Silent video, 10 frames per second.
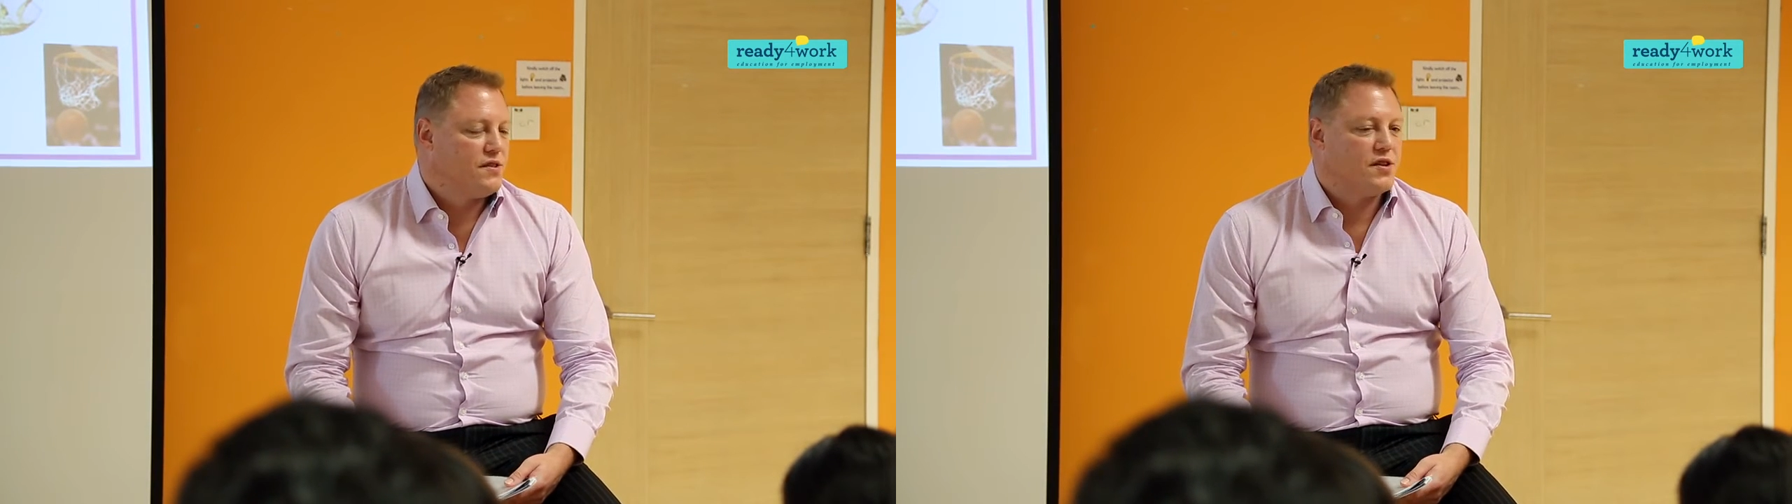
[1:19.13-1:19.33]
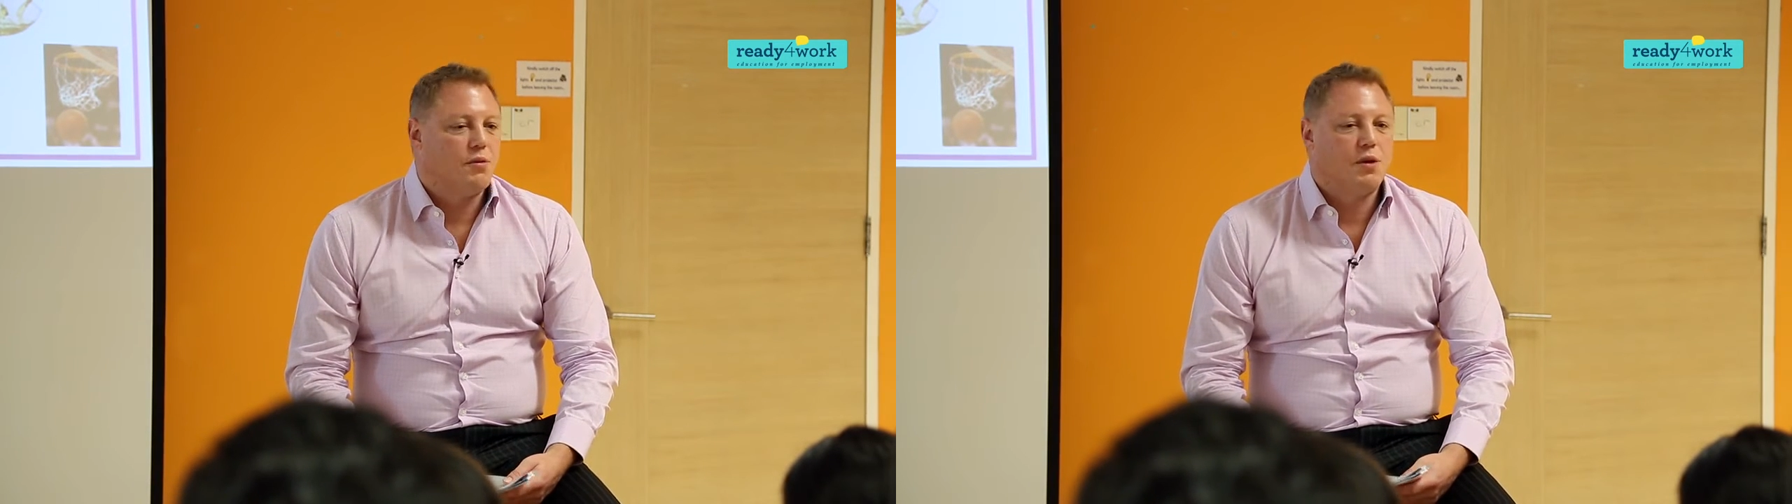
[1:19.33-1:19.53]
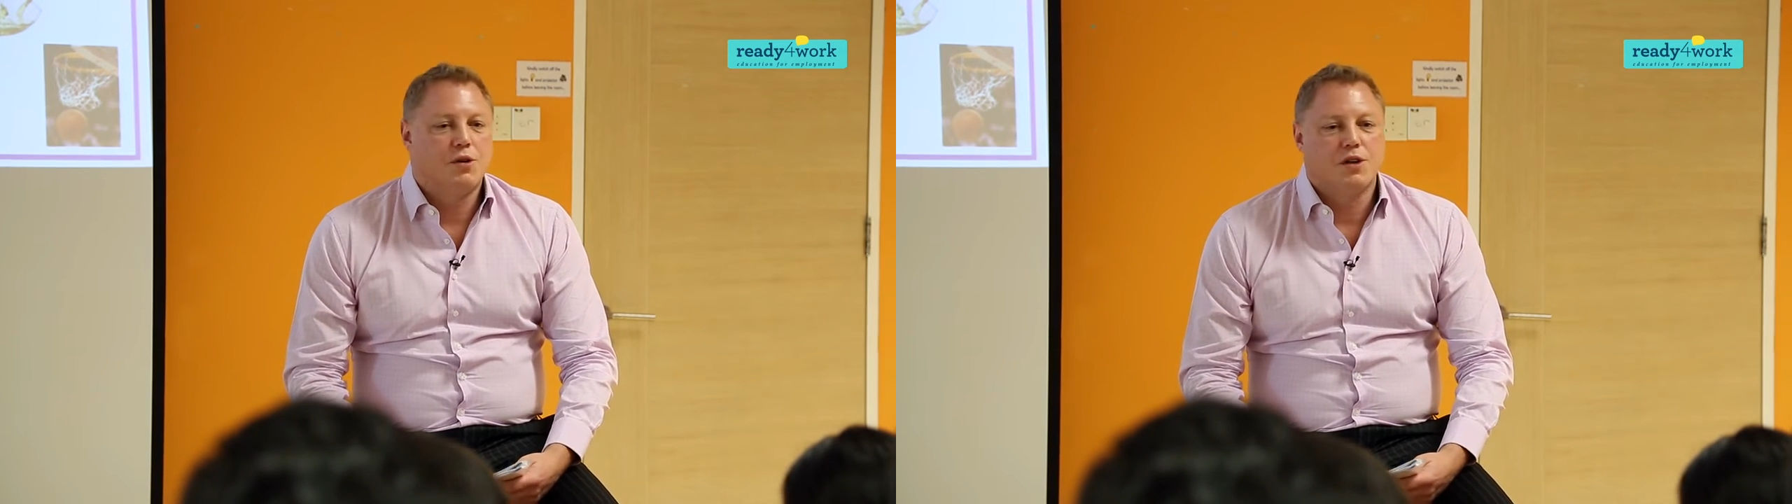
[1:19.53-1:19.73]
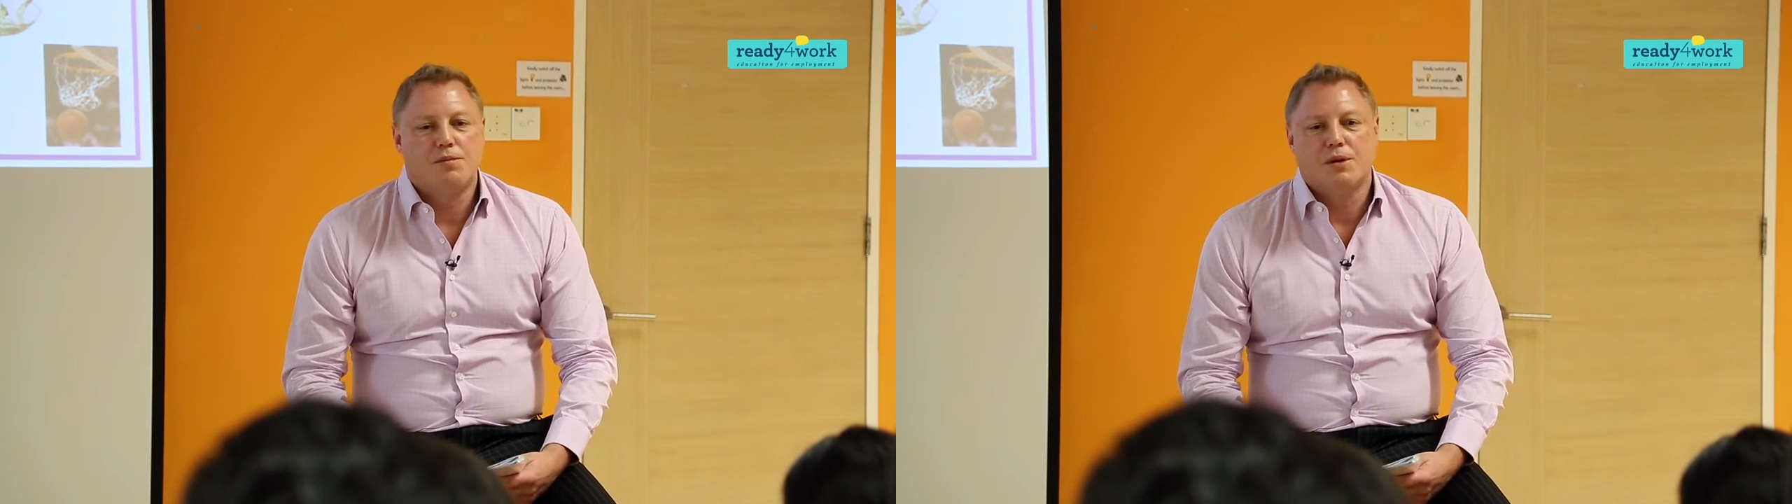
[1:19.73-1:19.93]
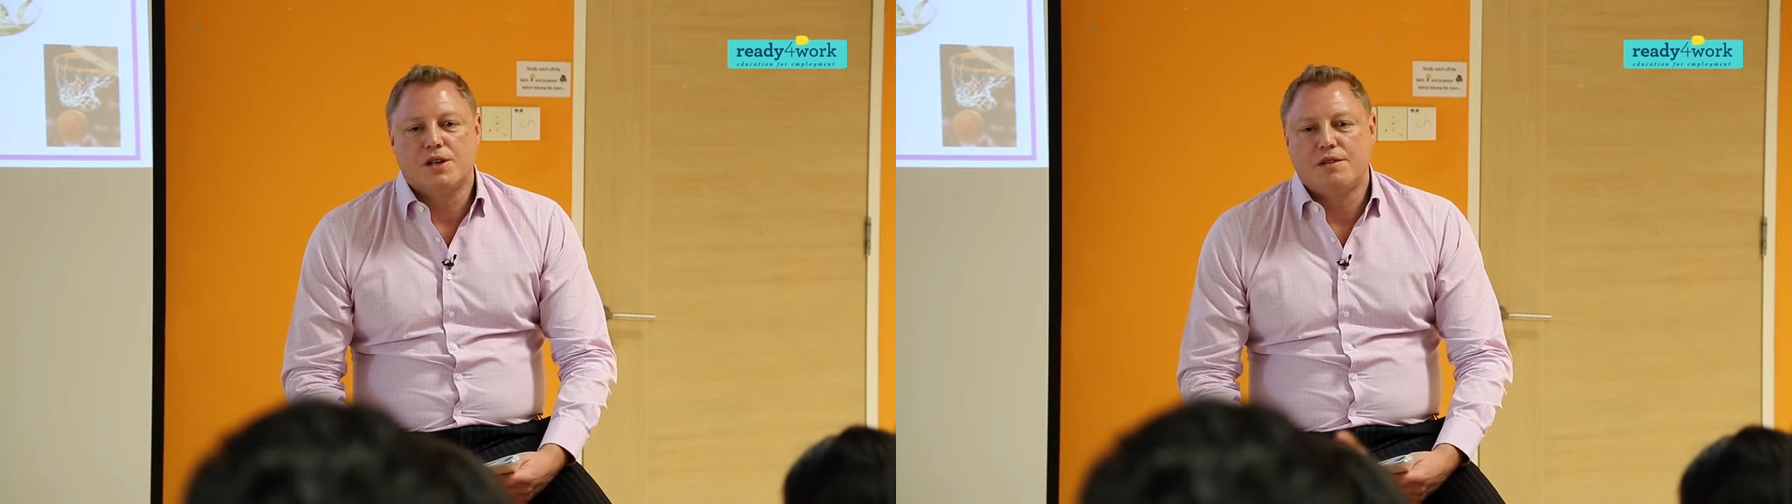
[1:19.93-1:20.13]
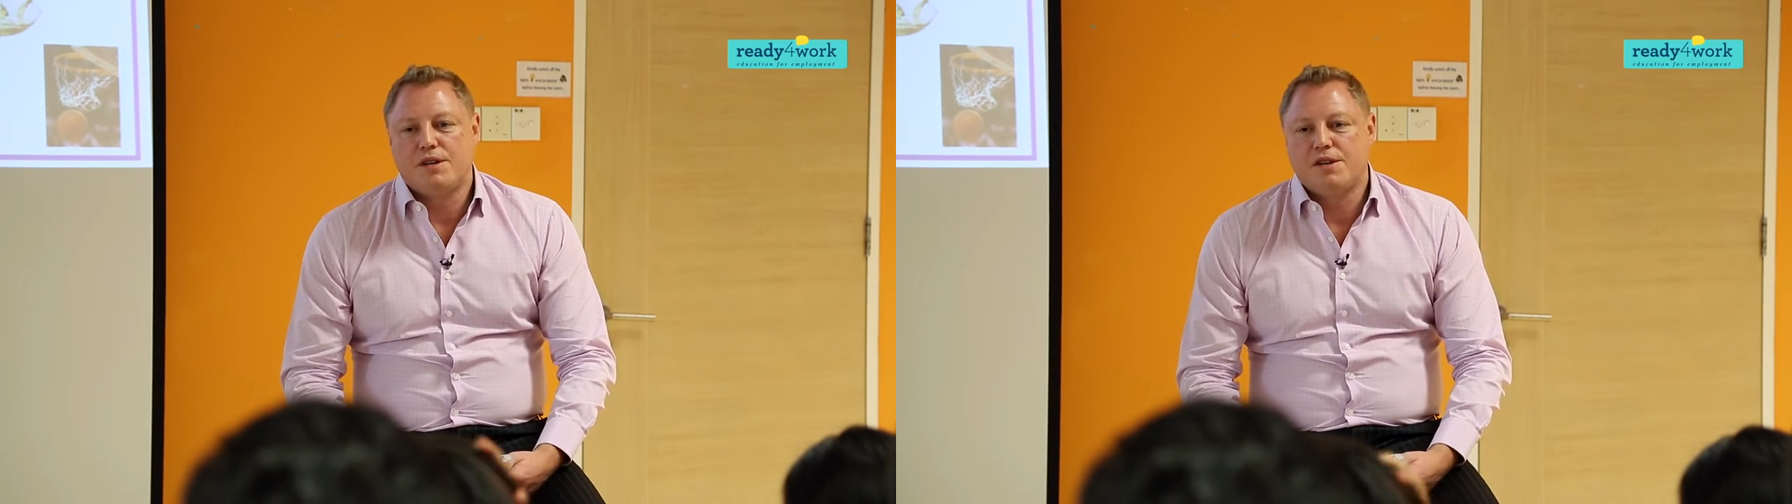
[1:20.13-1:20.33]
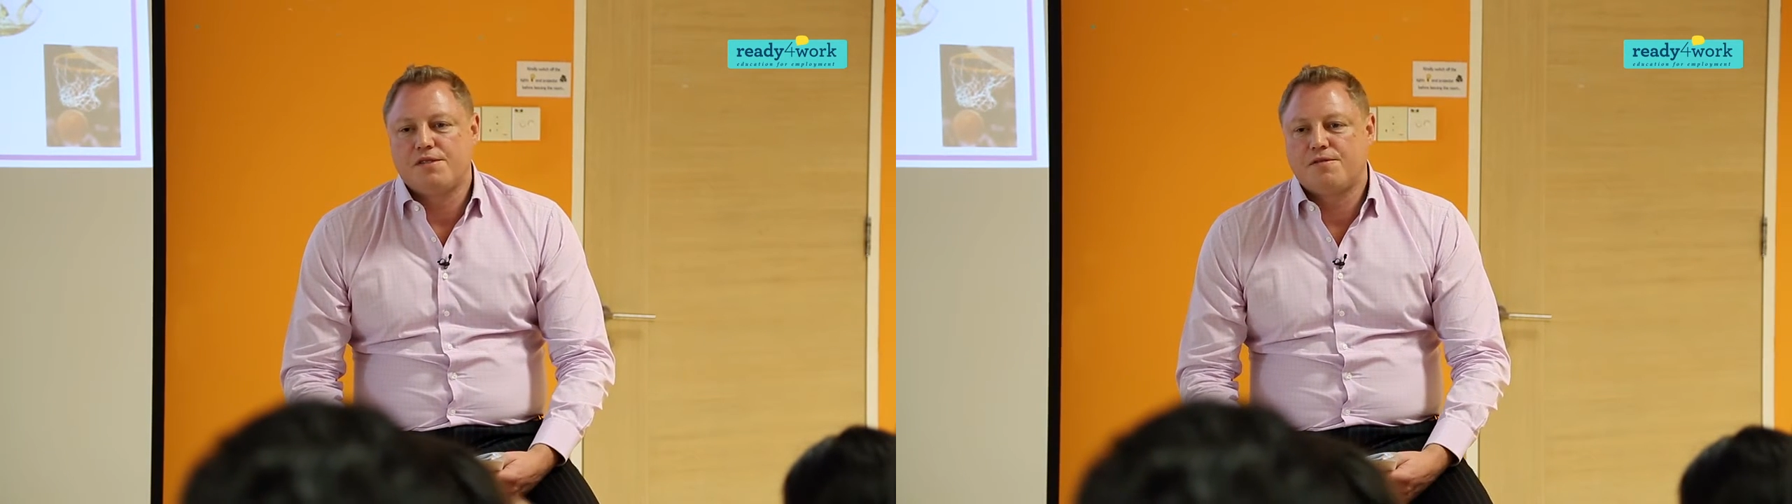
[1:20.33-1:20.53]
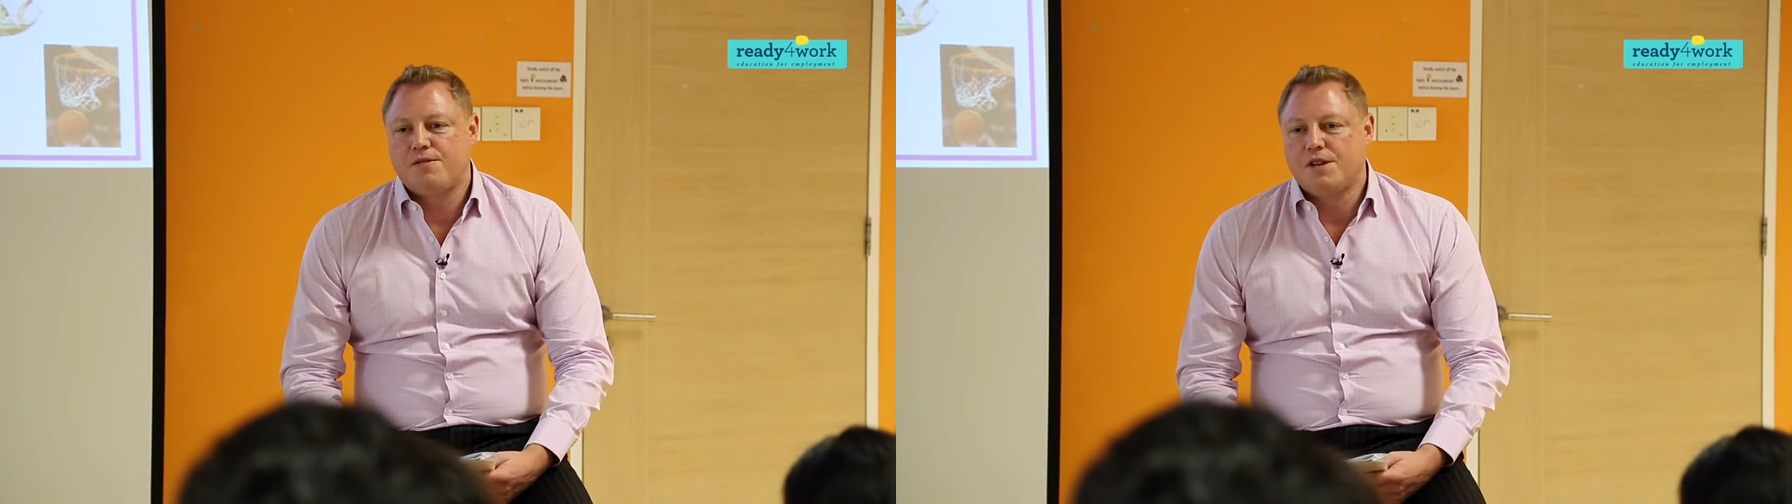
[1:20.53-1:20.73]
So we really believe in
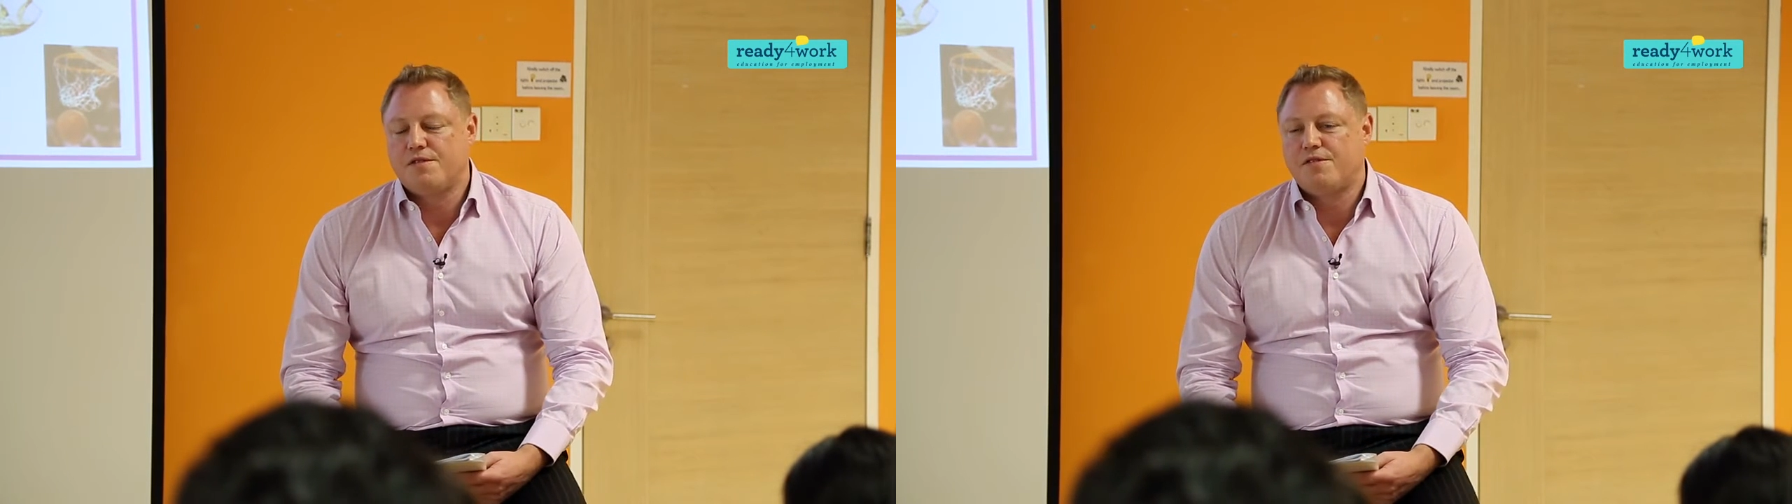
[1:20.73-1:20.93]
this